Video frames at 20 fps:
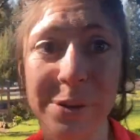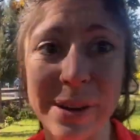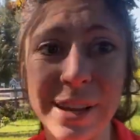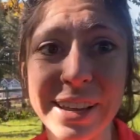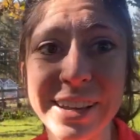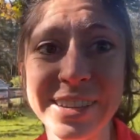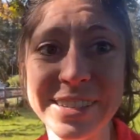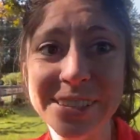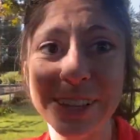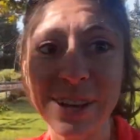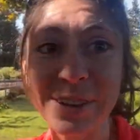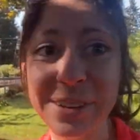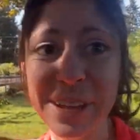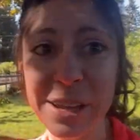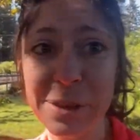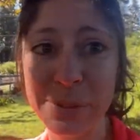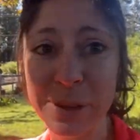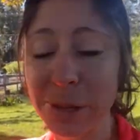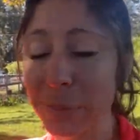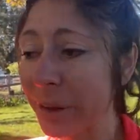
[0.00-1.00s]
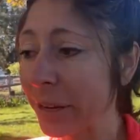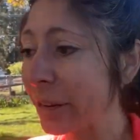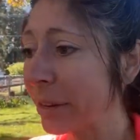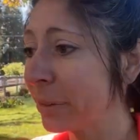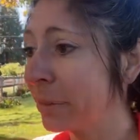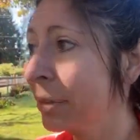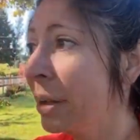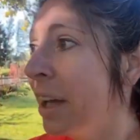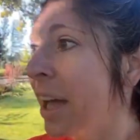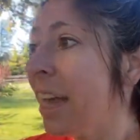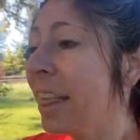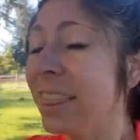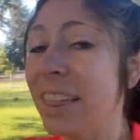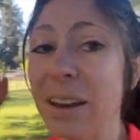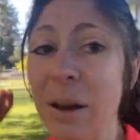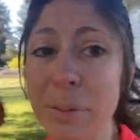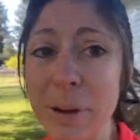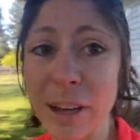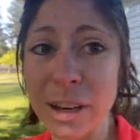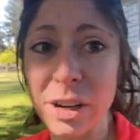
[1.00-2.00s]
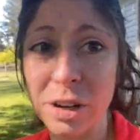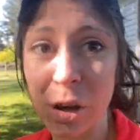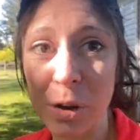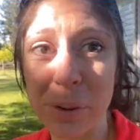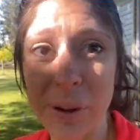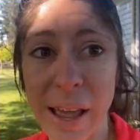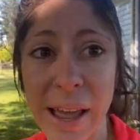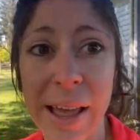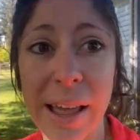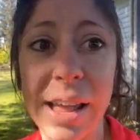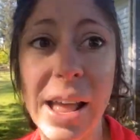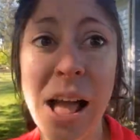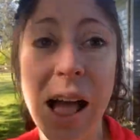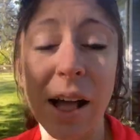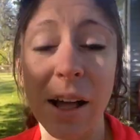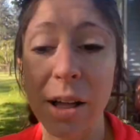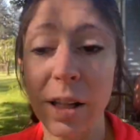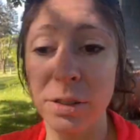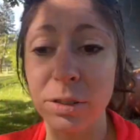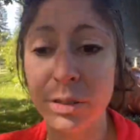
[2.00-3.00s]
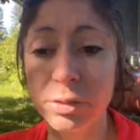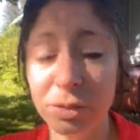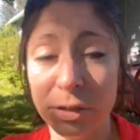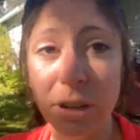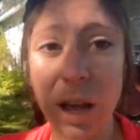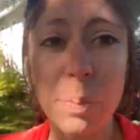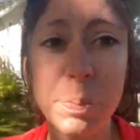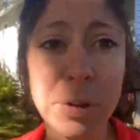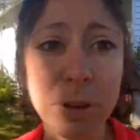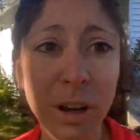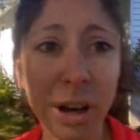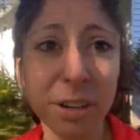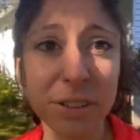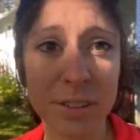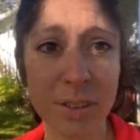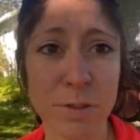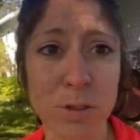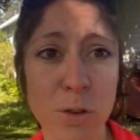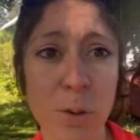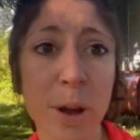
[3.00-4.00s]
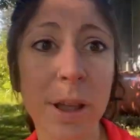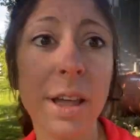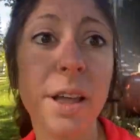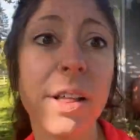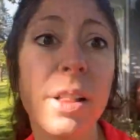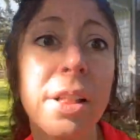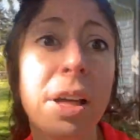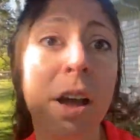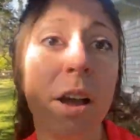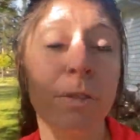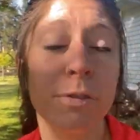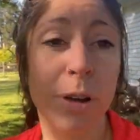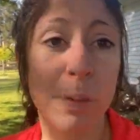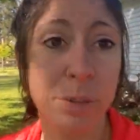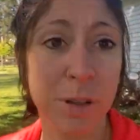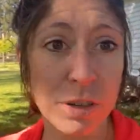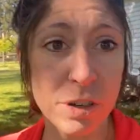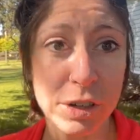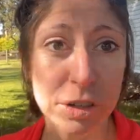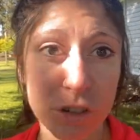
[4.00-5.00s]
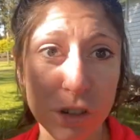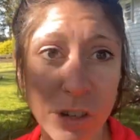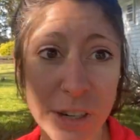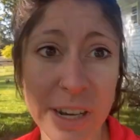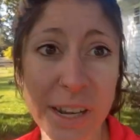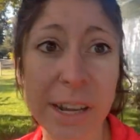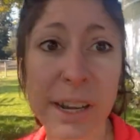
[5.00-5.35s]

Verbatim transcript: is go get a wheelbarrow. Then I'm gonna go get a couple yards of soil from the nursery